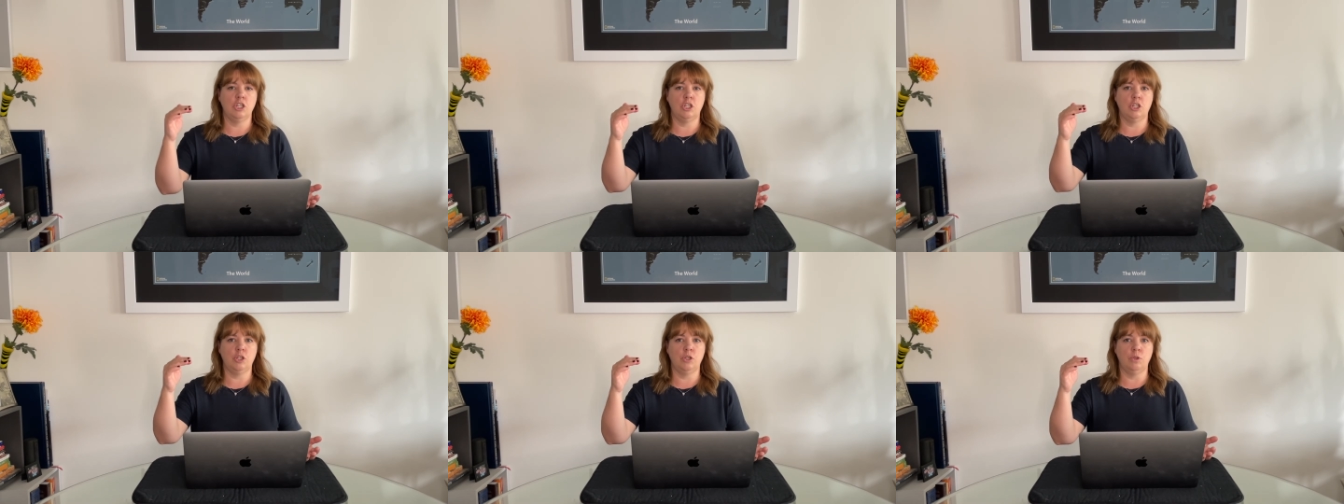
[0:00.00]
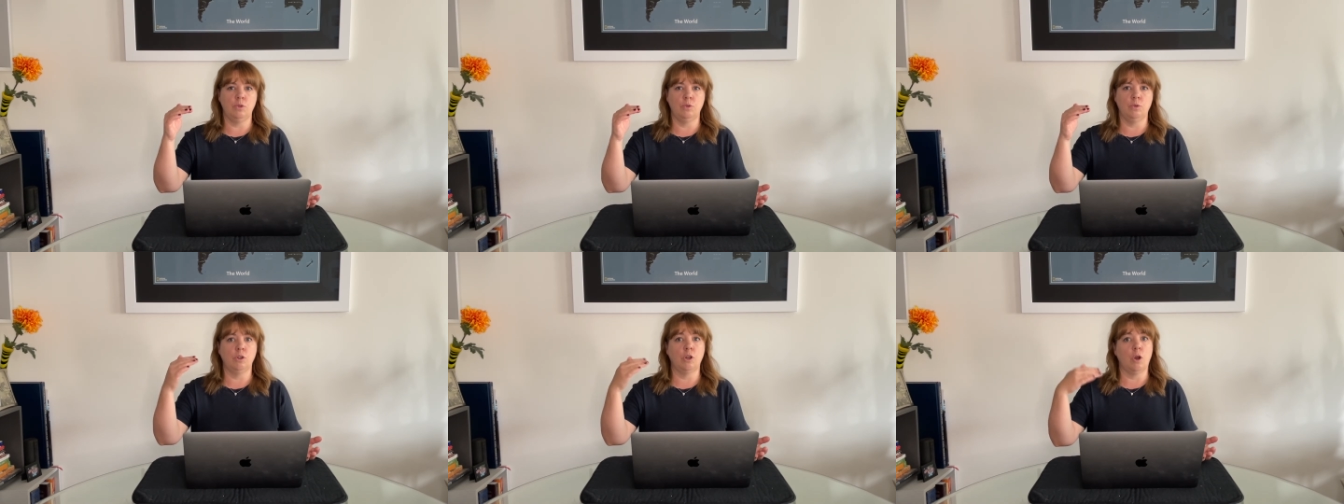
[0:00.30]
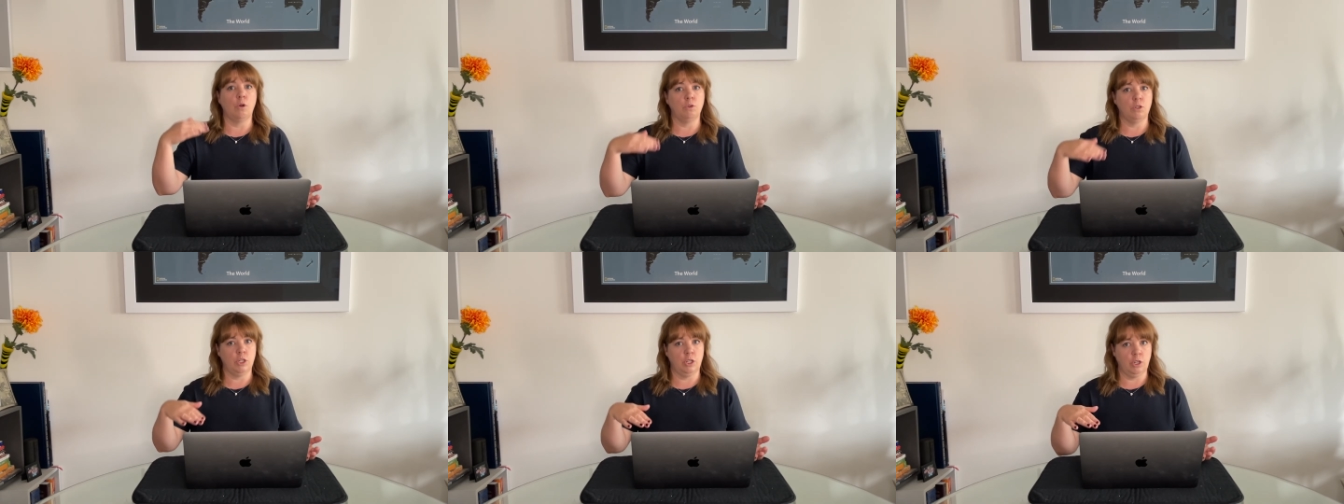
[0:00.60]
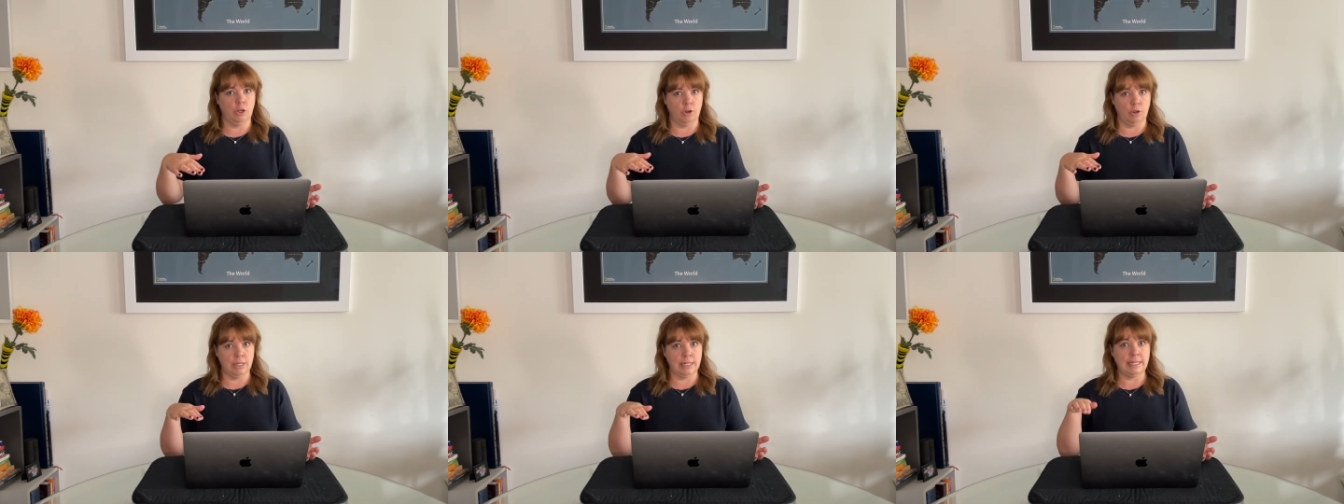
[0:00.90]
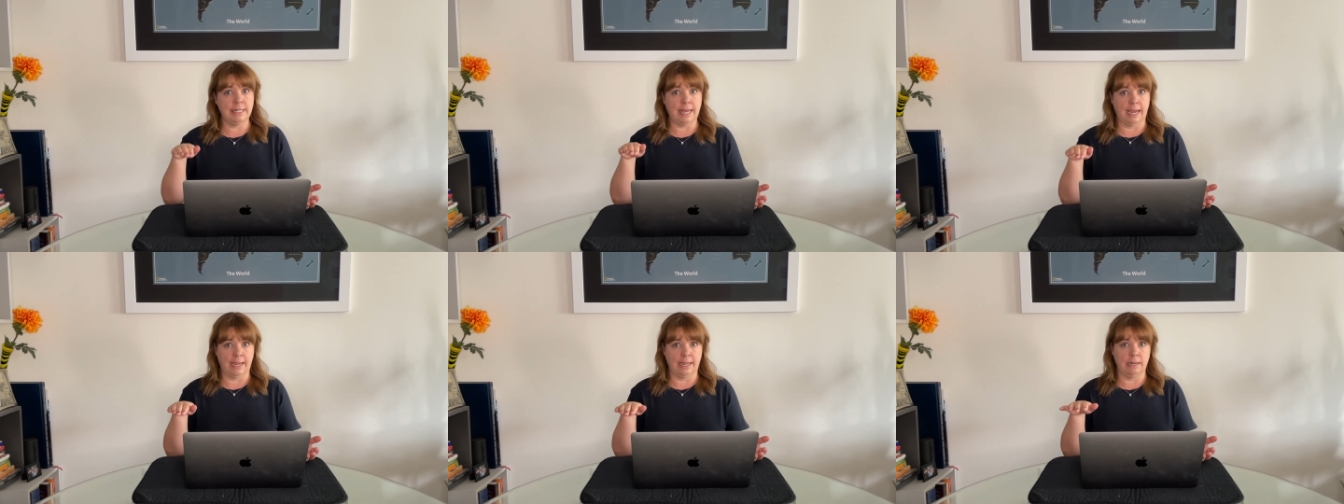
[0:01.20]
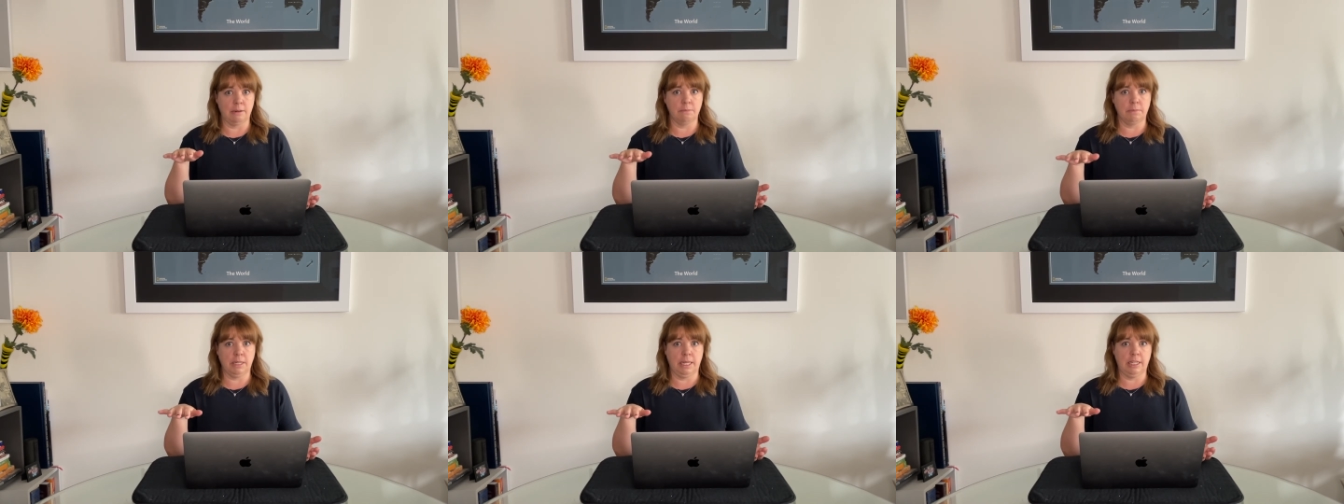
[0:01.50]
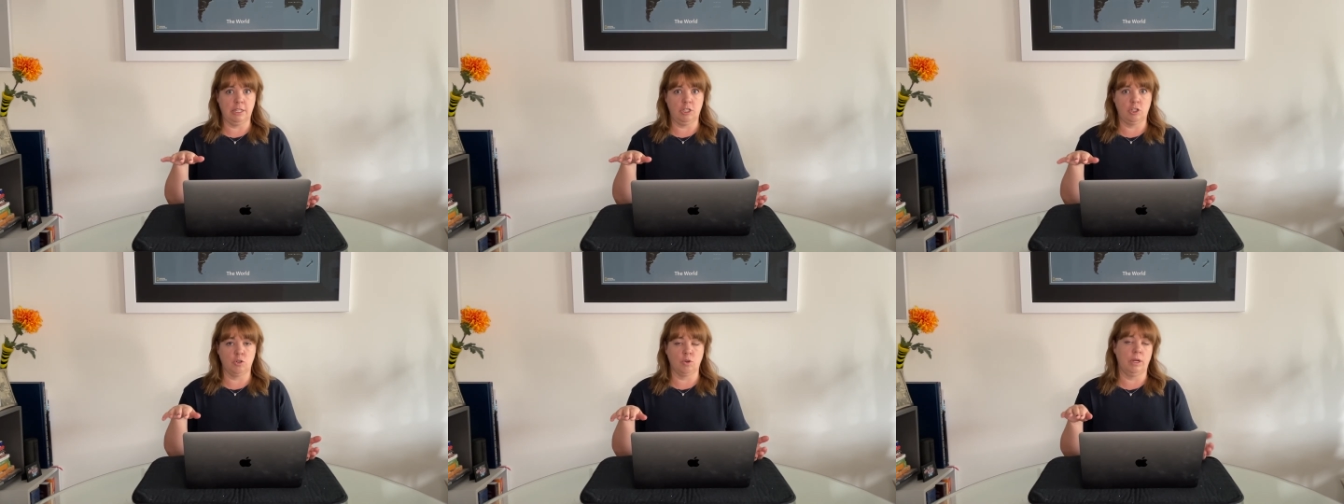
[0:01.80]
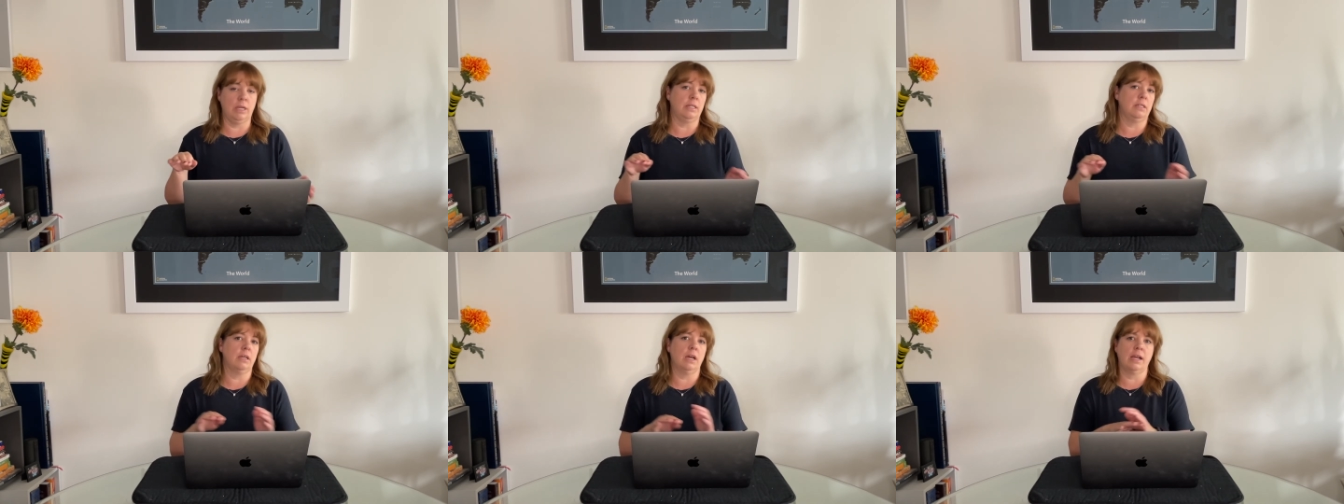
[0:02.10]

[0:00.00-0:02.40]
to go to your second place choice.